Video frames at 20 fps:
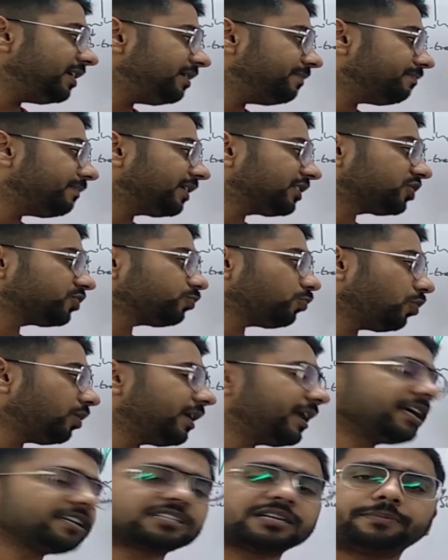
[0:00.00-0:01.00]
much smaller
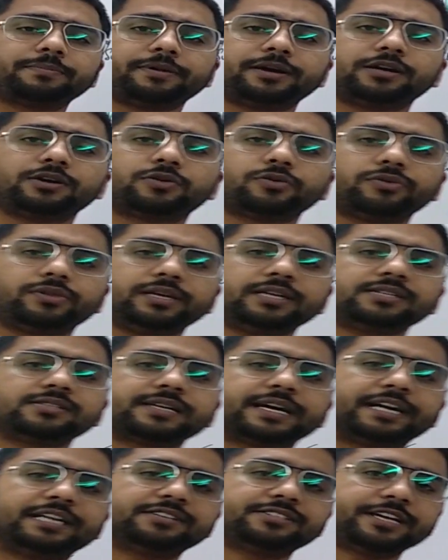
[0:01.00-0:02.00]
as compared to the
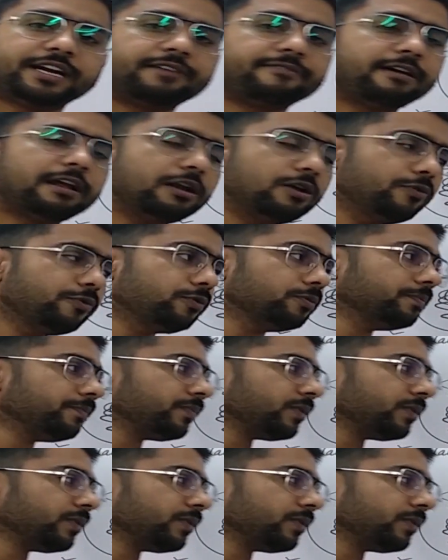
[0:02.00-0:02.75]
steady state value.